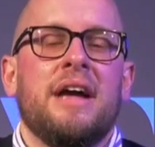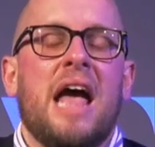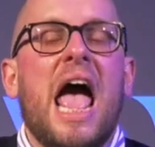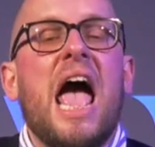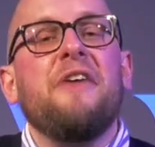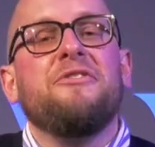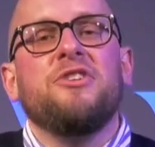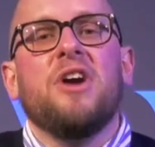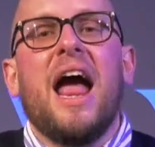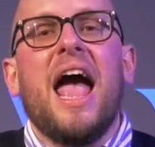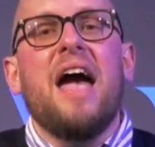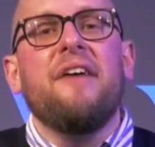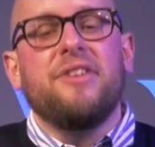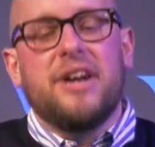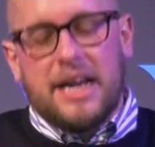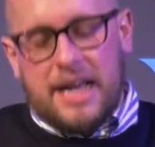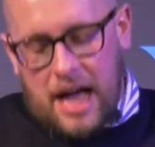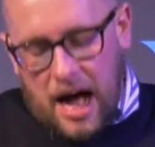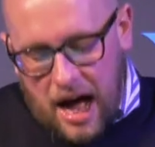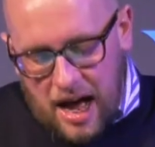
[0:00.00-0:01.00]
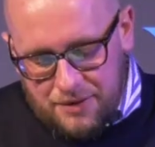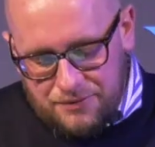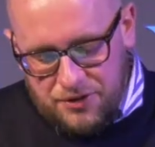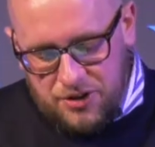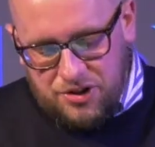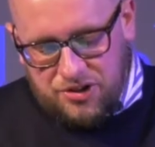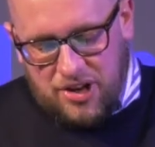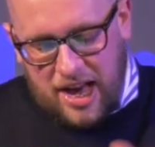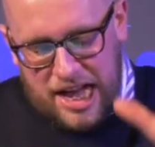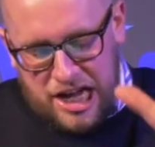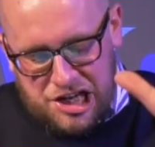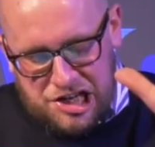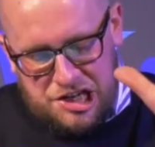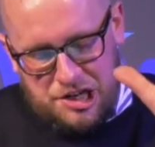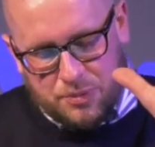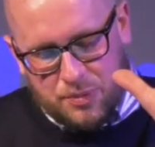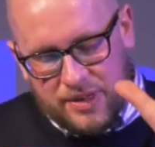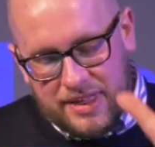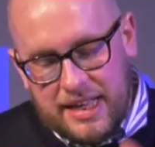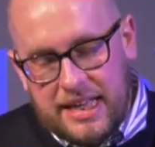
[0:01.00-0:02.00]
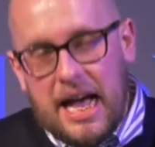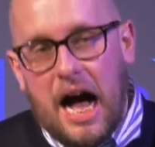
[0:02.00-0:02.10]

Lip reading: after having a conversation with